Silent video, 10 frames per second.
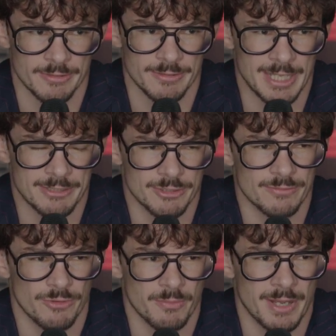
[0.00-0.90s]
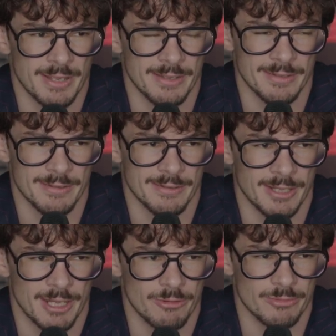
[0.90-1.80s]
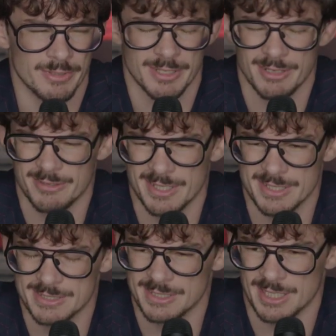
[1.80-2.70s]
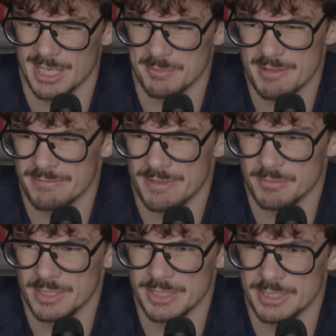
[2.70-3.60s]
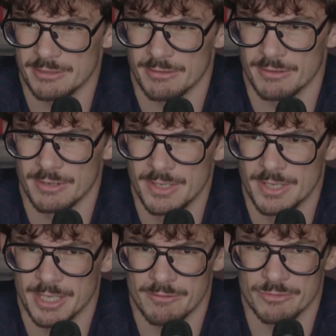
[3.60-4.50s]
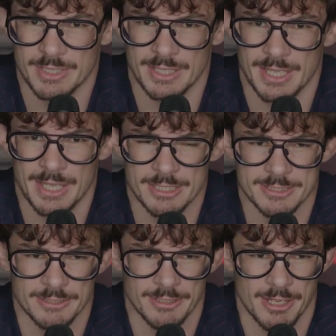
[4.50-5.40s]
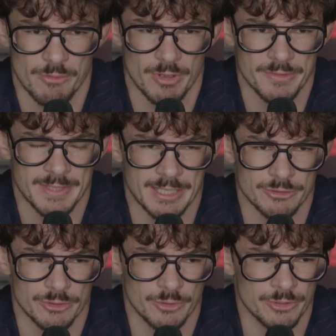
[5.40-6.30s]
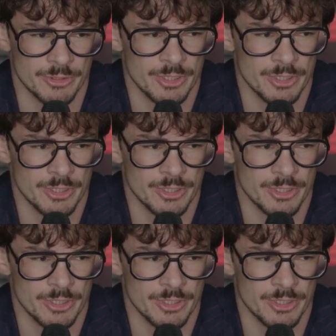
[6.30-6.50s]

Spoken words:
like not for my how can I say that, like my family or everything else around that. You know,